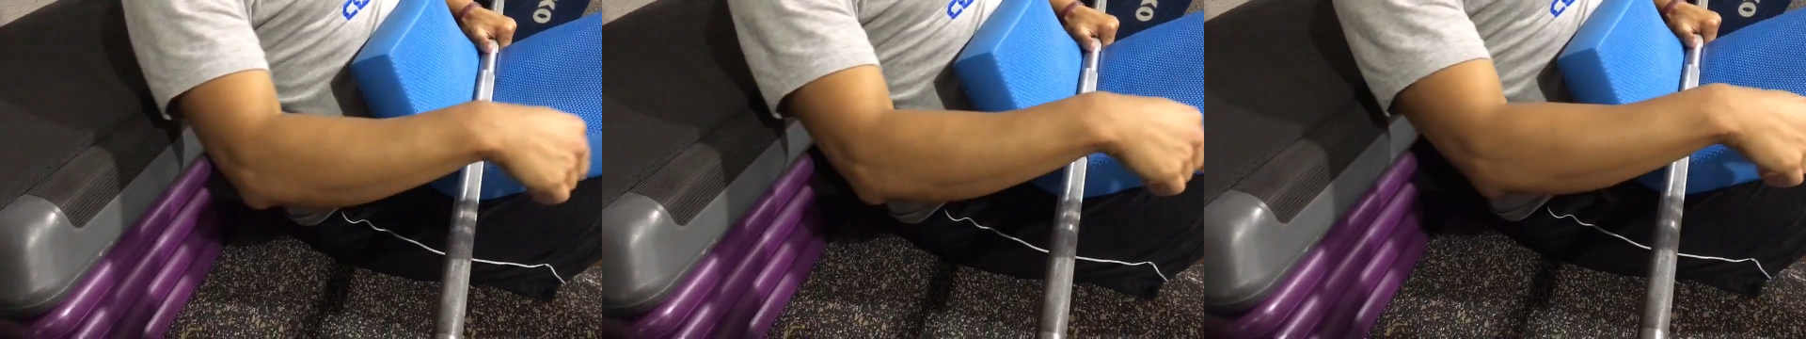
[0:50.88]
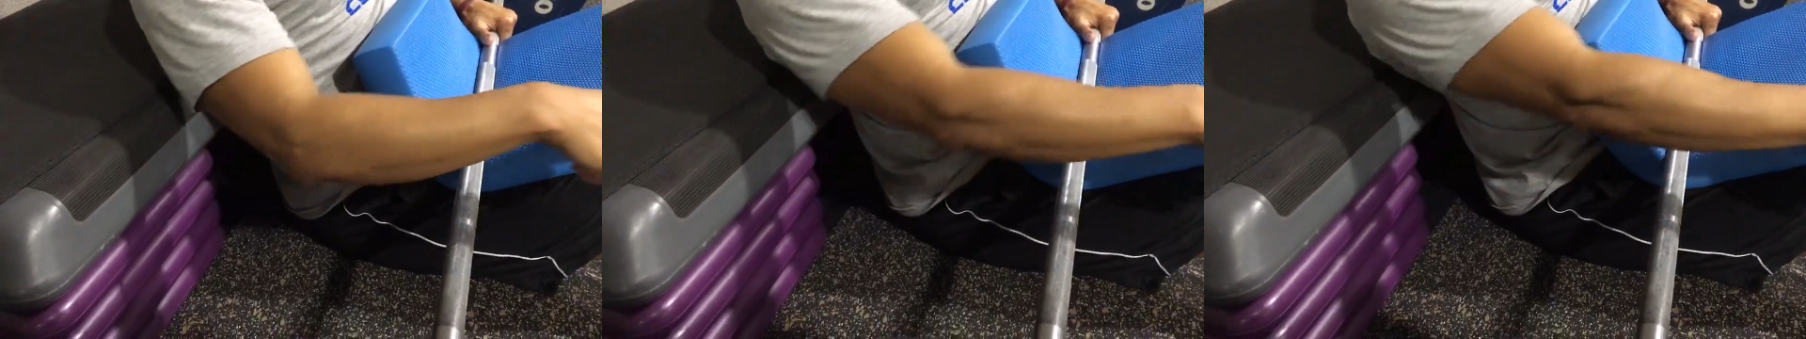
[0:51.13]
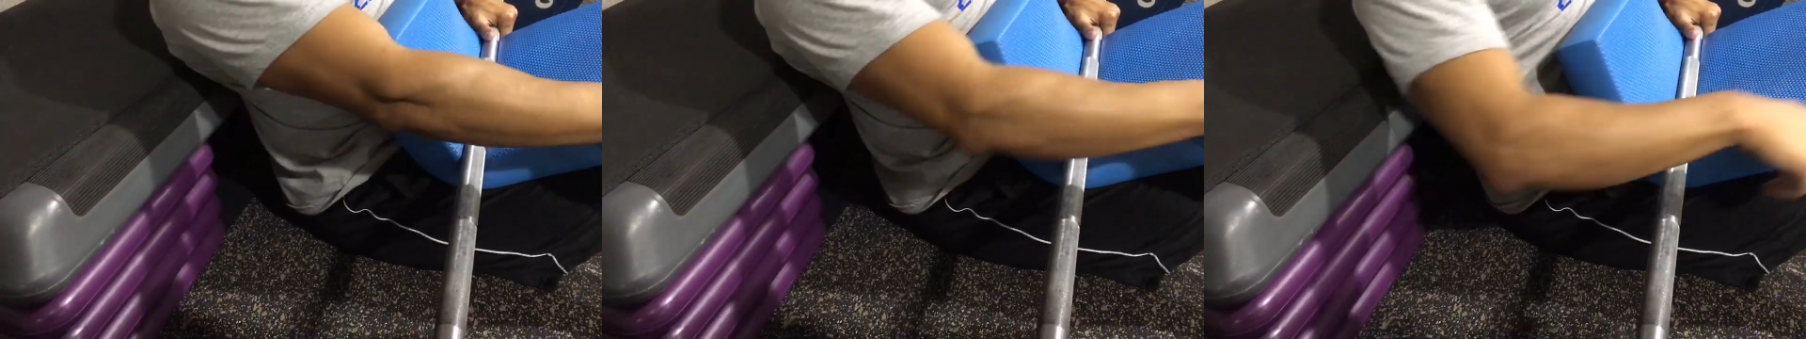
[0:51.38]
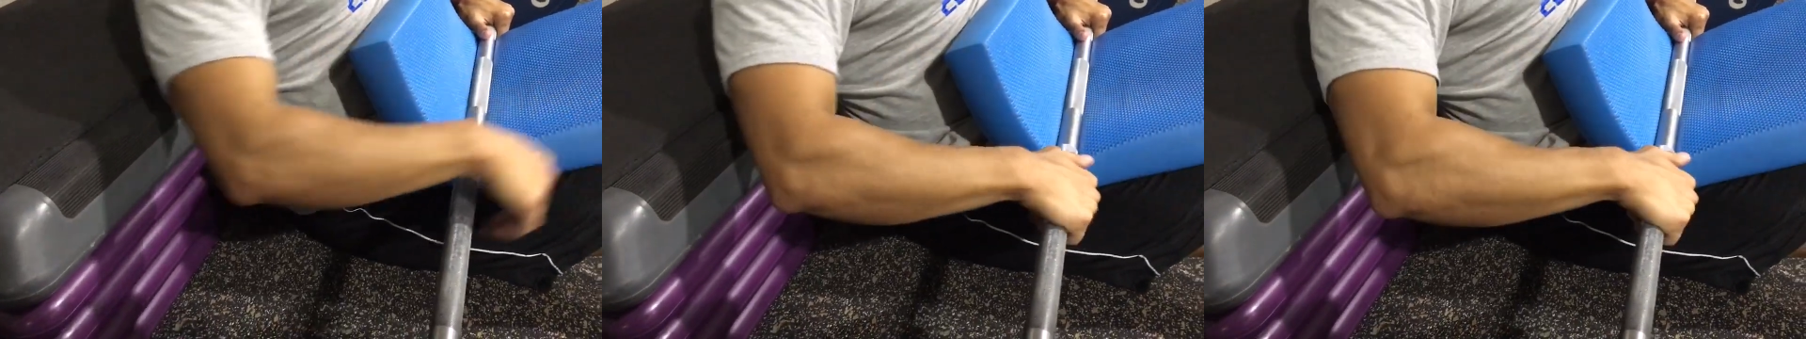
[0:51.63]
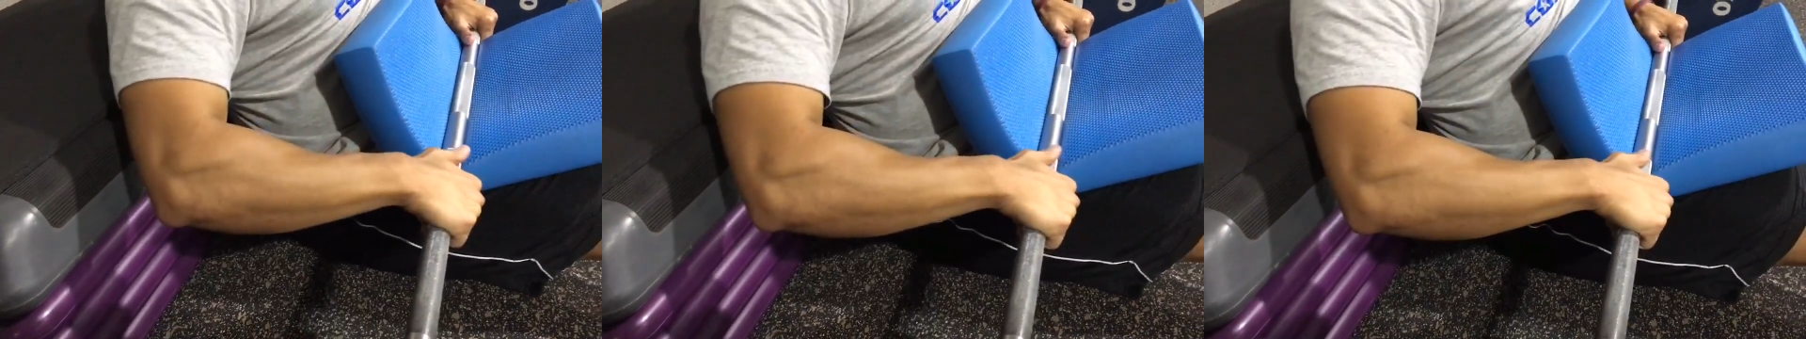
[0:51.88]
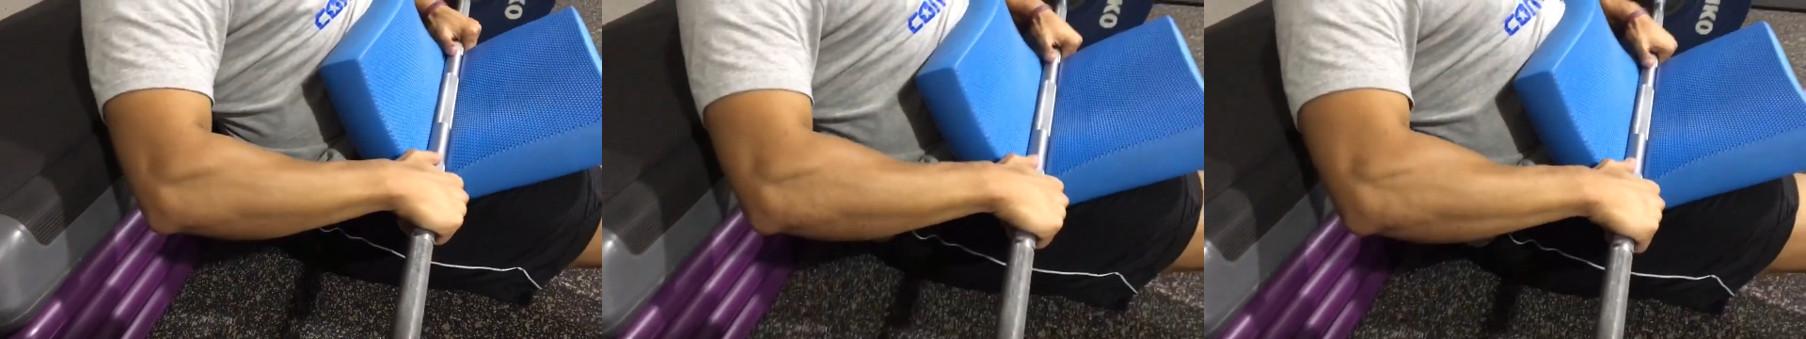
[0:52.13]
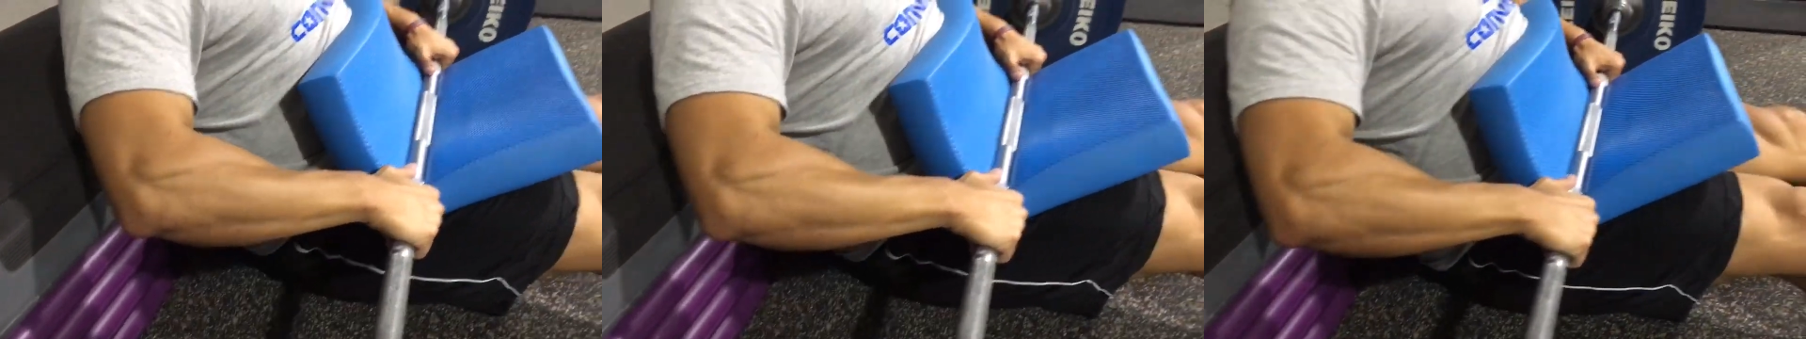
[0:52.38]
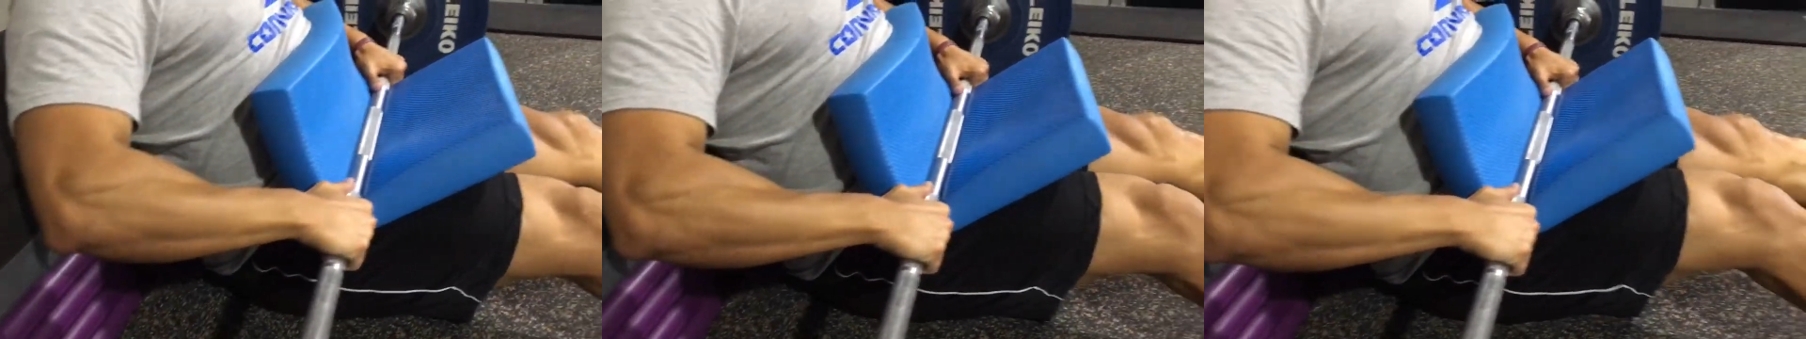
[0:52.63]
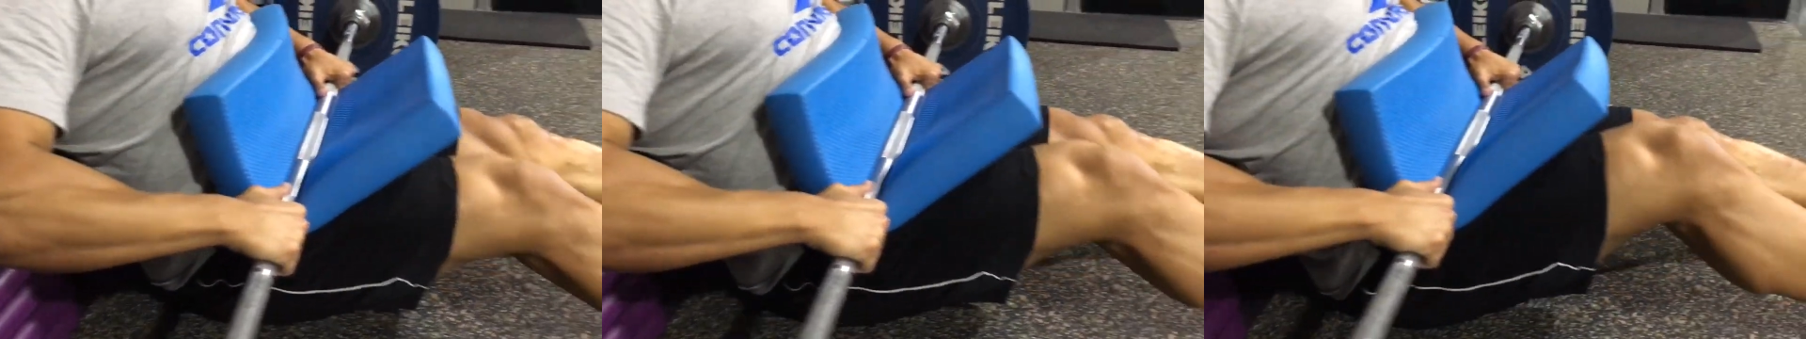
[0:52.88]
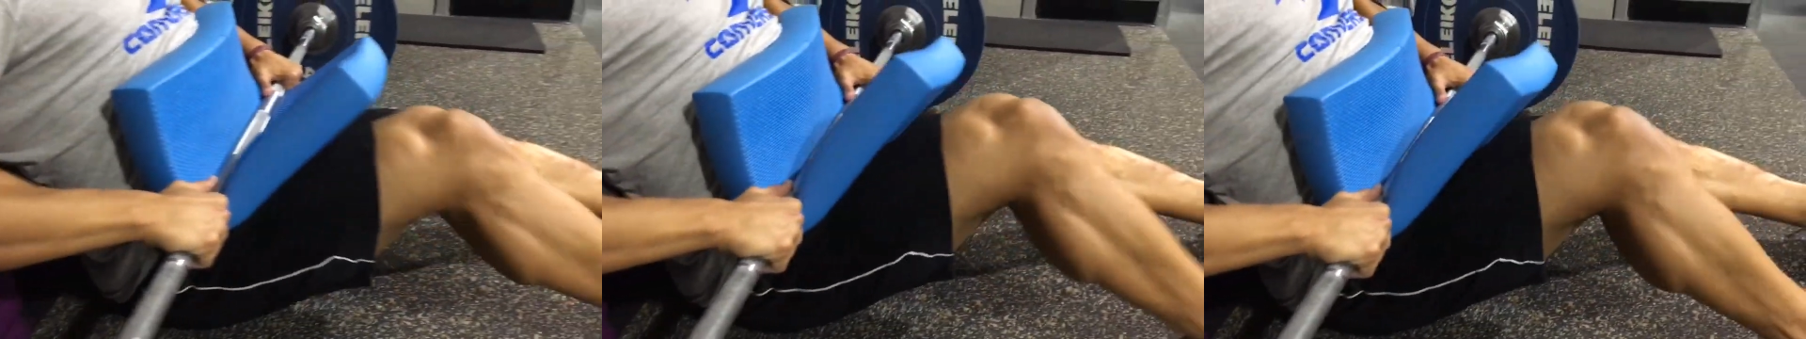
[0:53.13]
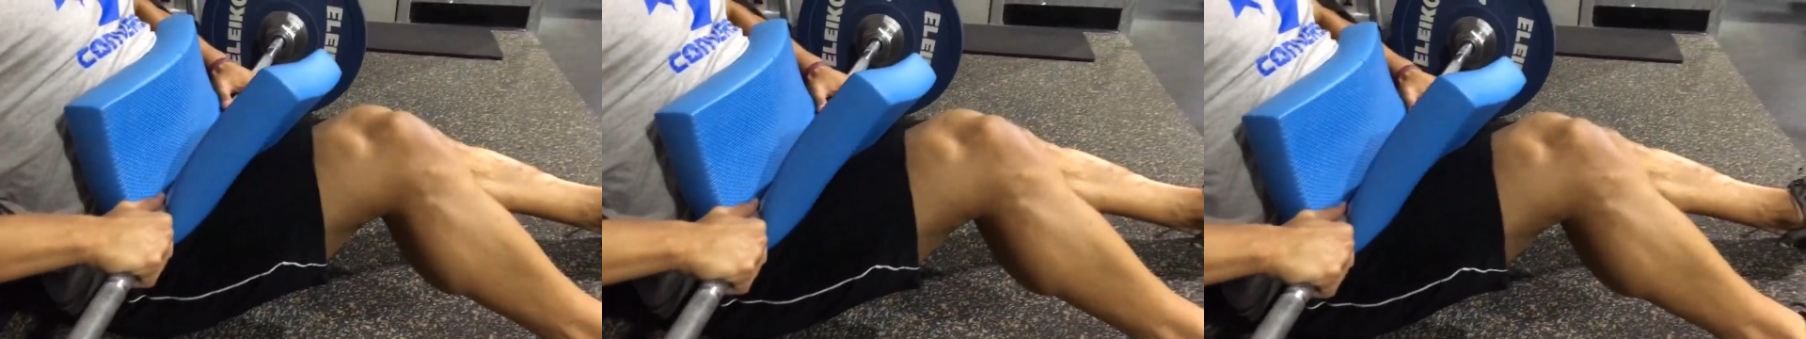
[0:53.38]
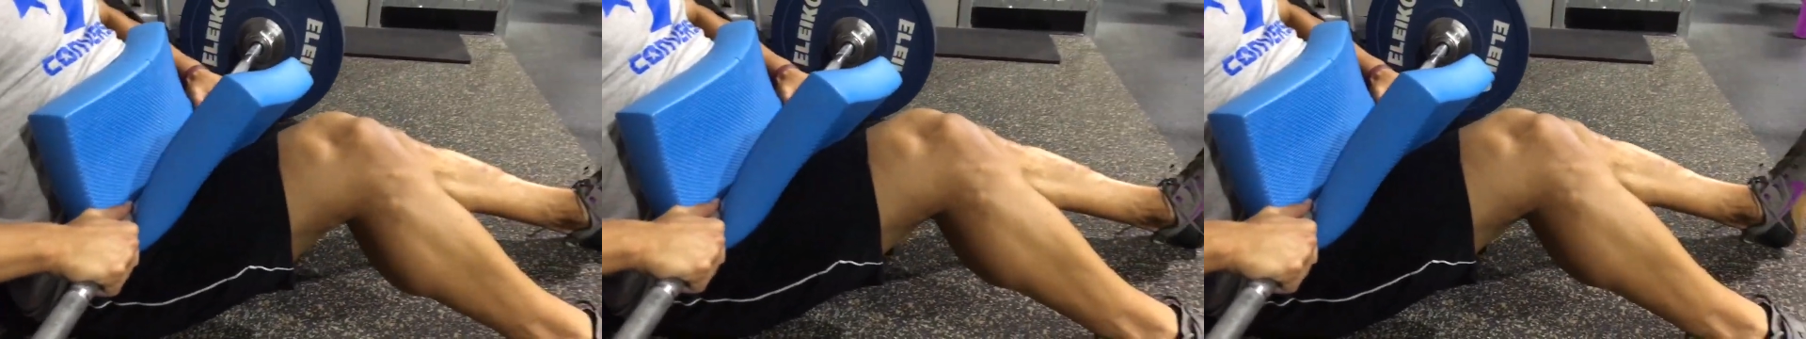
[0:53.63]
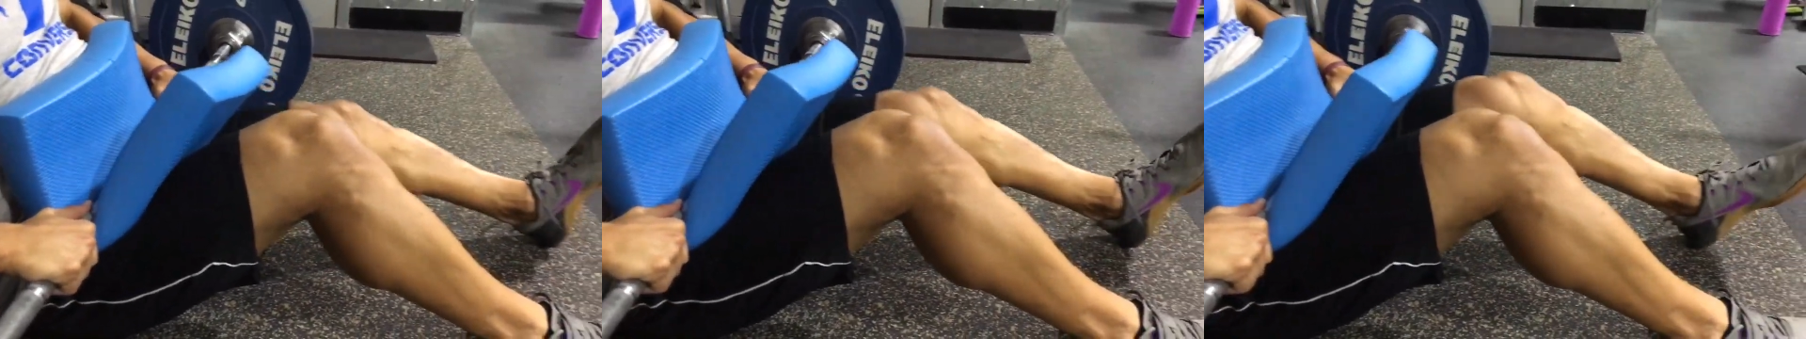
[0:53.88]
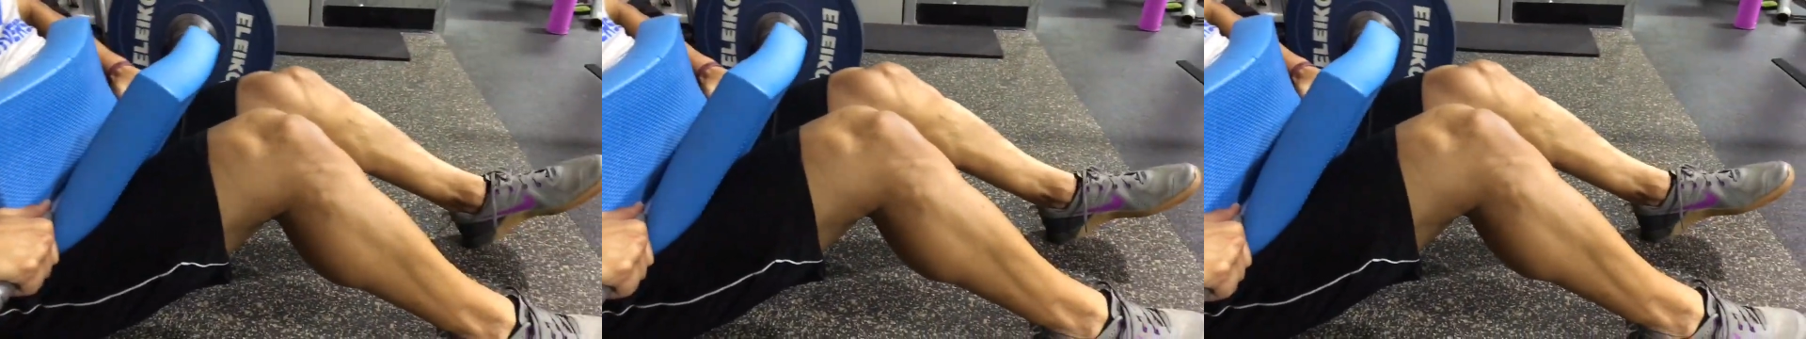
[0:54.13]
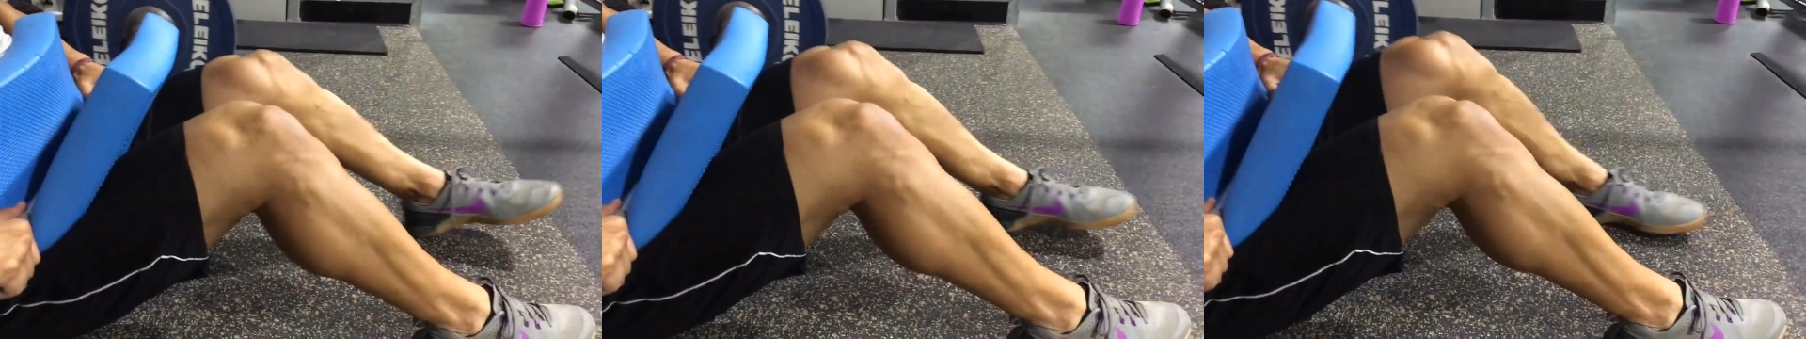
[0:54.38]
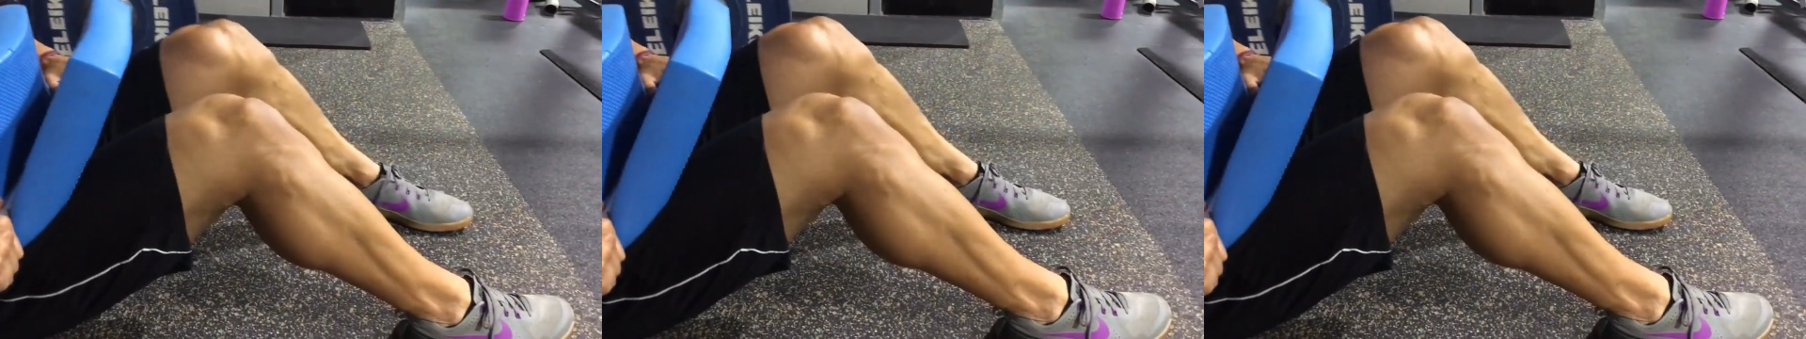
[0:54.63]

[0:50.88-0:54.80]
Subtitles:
[unreadable: no face in view]